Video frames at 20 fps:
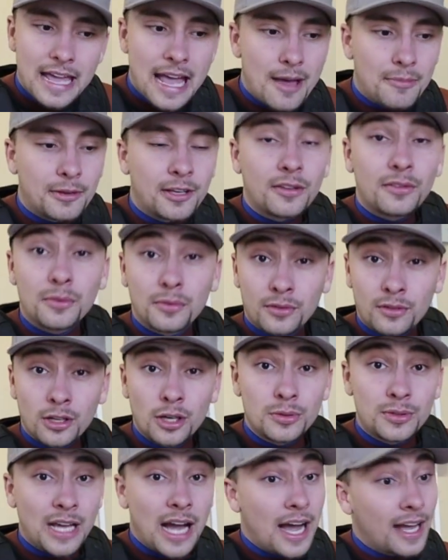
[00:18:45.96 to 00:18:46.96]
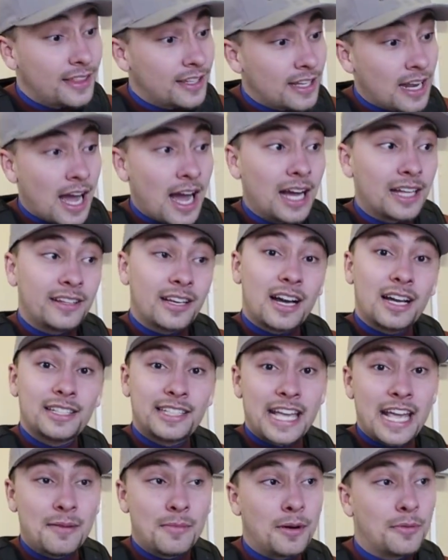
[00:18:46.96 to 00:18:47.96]
that because it was low tide and then high tide
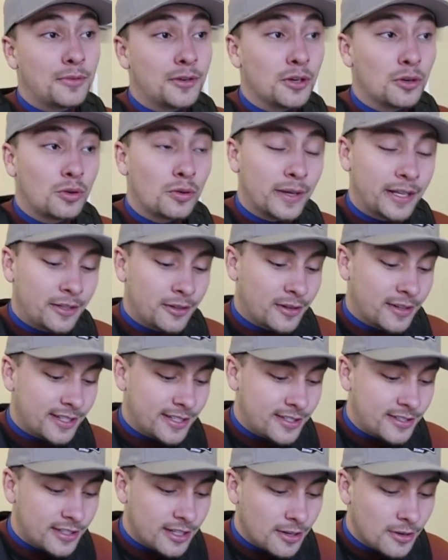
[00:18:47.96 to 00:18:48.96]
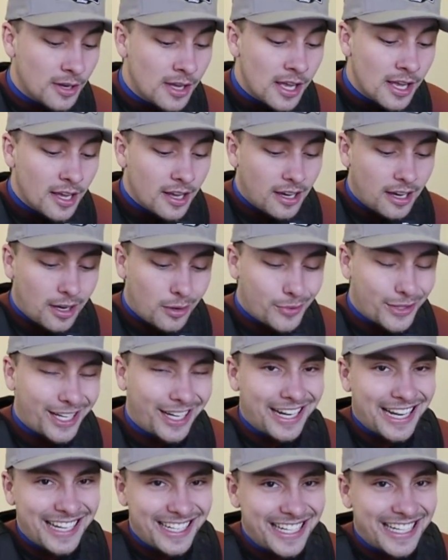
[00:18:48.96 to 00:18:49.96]
came up real quick on us. So we
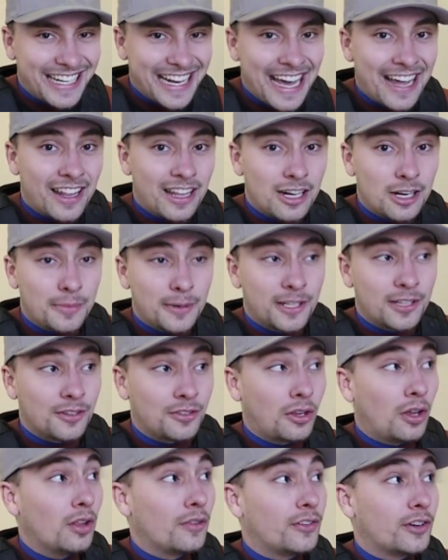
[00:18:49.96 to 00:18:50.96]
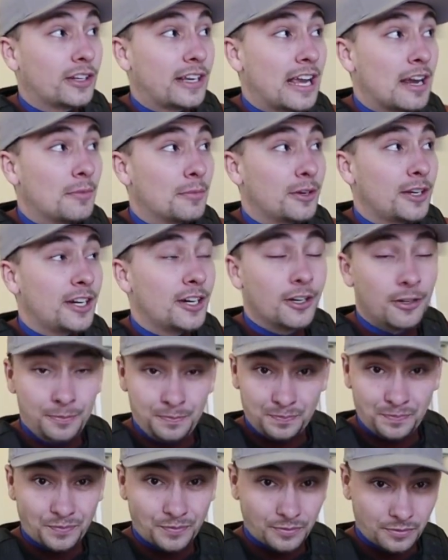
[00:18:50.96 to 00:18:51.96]
kind of had to get out of there because all of our camera
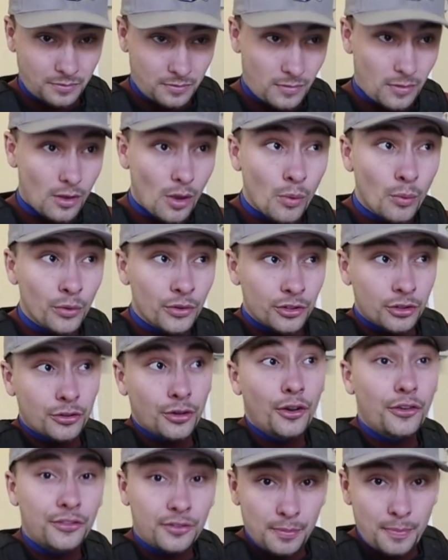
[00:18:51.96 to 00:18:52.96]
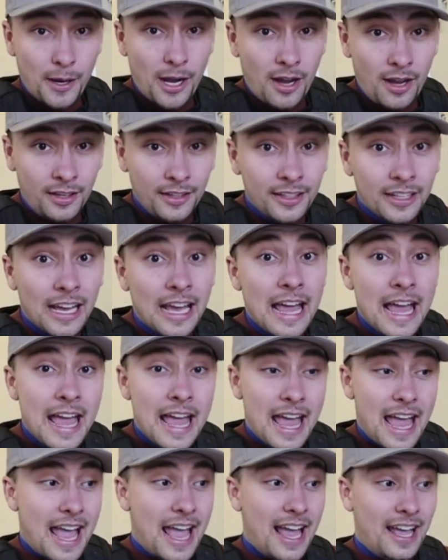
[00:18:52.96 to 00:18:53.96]
gear was across the pond.
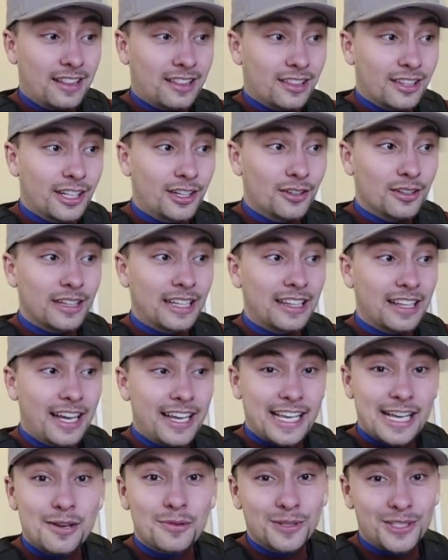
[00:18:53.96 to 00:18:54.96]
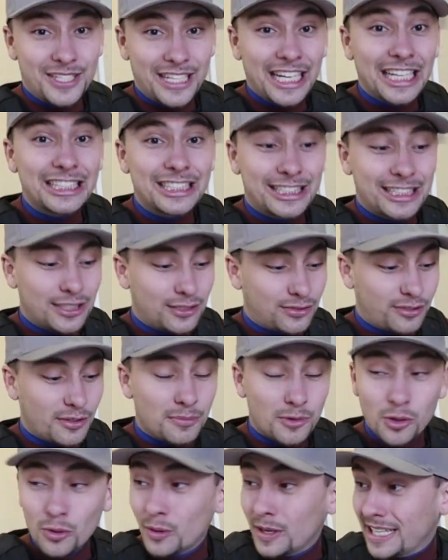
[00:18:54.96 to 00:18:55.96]
And literally like it was inches
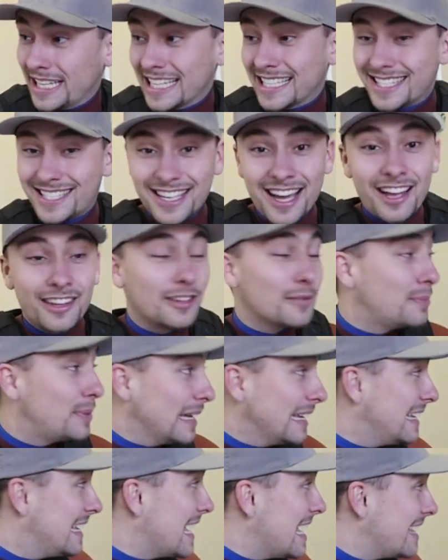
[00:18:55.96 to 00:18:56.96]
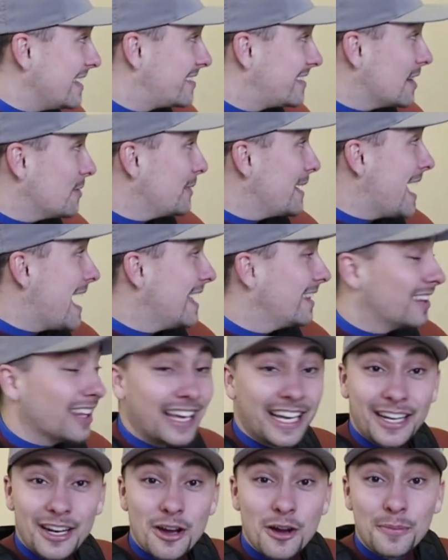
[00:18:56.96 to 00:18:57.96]
from going inside the big case that we had
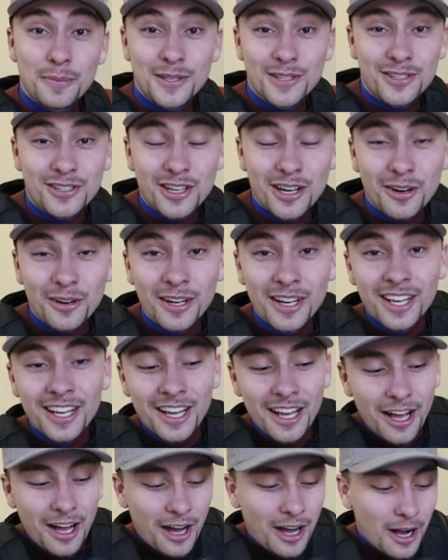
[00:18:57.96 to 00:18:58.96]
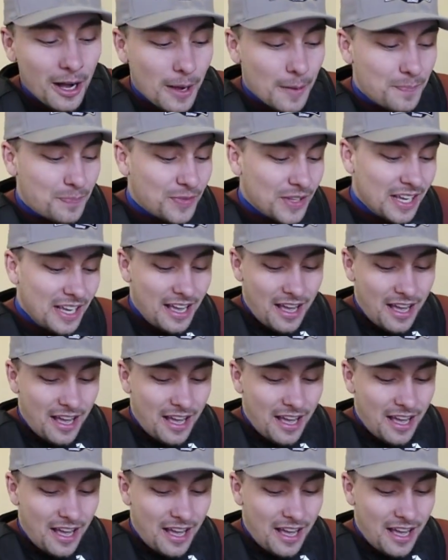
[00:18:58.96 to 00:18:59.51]
laying open. So I